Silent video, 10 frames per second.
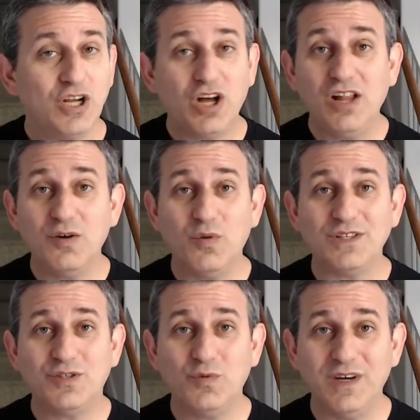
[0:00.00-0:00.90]
Call it
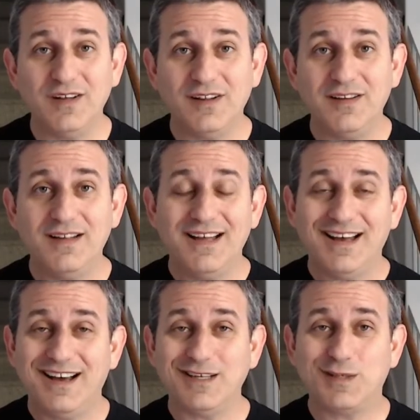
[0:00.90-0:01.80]
what you will,
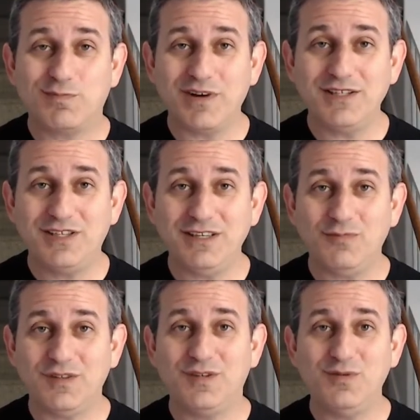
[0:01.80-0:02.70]
a
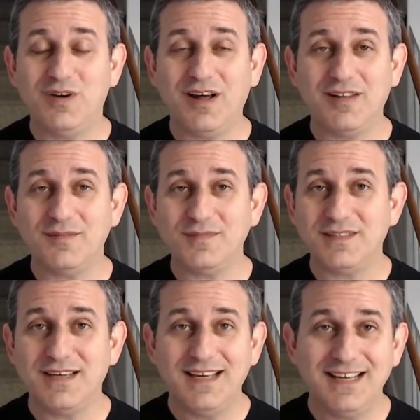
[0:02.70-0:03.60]
spreadsheet with two
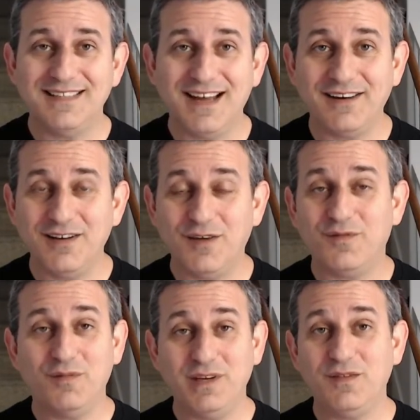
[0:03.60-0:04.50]
columns is not
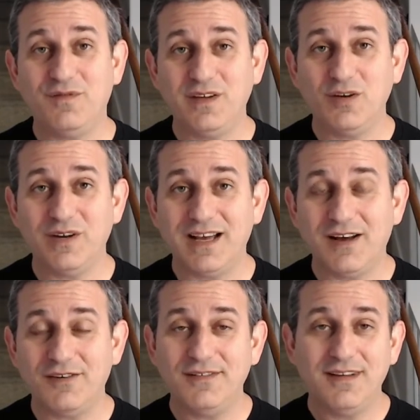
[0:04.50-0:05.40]
enough for me to figure it
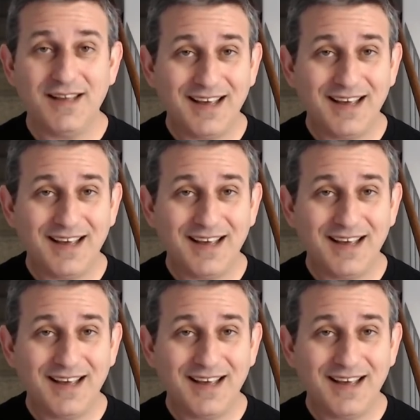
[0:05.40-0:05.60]
out.